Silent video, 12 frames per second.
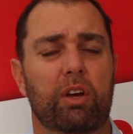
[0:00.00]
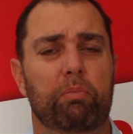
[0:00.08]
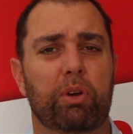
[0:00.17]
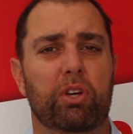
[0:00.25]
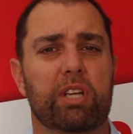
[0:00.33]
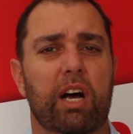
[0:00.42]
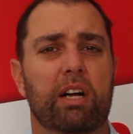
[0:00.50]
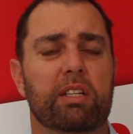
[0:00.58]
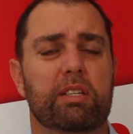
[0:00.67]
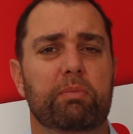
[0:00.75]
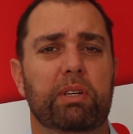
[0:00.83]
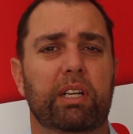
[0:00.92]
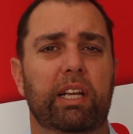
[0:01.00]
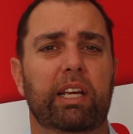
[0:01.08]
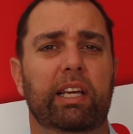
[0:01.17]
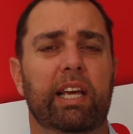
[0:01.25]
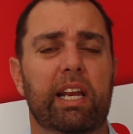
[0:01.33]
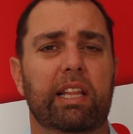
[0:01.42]
because ultimately
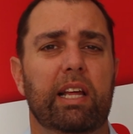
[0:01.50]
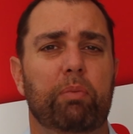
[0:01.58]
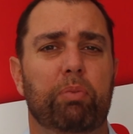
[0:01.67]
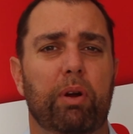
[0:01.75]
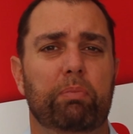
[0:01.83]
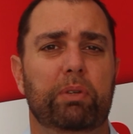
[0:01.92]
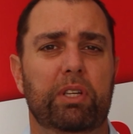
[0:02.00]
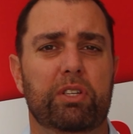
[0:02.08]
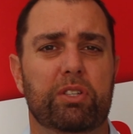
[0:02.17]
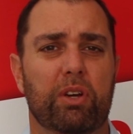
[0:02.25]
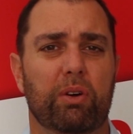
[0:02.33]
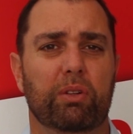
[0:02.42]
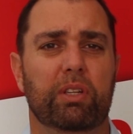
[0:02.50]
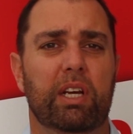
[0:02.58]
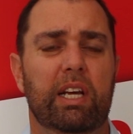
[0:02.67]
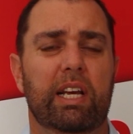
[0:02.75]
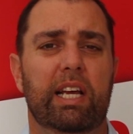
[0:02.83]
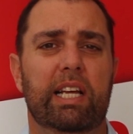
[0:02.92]
getting that property sold
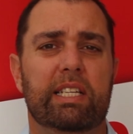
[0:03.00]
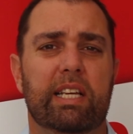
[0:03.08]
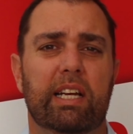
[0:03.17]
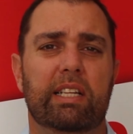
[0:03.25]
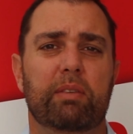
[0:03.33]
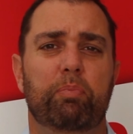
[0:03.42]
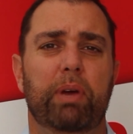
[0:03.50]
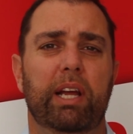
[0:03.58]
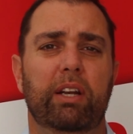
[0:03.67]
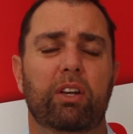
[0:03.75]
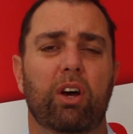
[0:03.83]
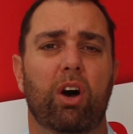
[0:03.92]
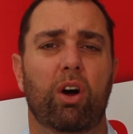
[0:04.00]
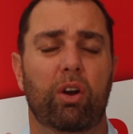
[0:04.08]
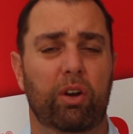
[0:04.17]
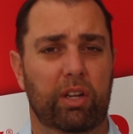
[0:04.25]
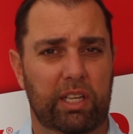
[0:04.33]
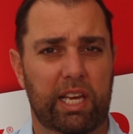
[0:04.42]
is going to depend
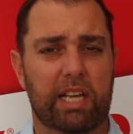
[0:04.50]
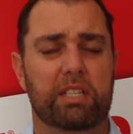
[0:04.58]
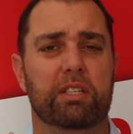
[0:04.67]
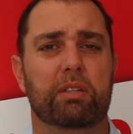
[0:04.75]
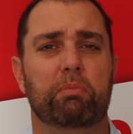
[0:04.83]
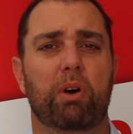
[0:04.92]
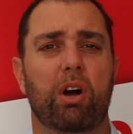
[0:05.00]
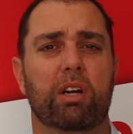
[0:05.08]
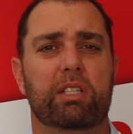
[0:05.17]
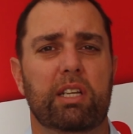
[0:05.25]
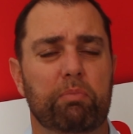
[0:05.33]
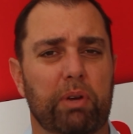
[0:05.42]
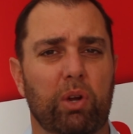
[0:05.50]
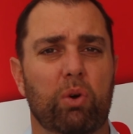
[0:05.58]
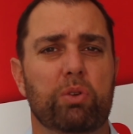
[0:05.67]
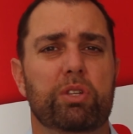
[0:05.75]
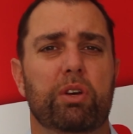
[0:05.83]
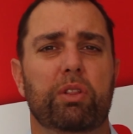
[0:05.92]
on, yes, the marketing, but
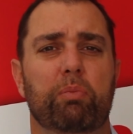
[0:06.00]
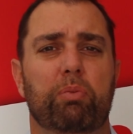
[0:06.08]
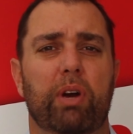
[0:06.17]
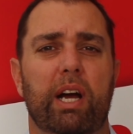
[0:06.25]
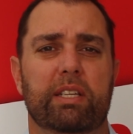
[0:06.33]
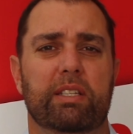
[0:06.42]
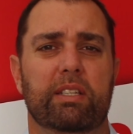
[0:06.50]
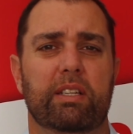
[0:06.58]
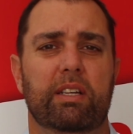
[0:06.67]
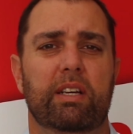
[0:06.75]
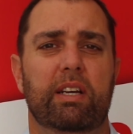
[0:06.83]
also the price,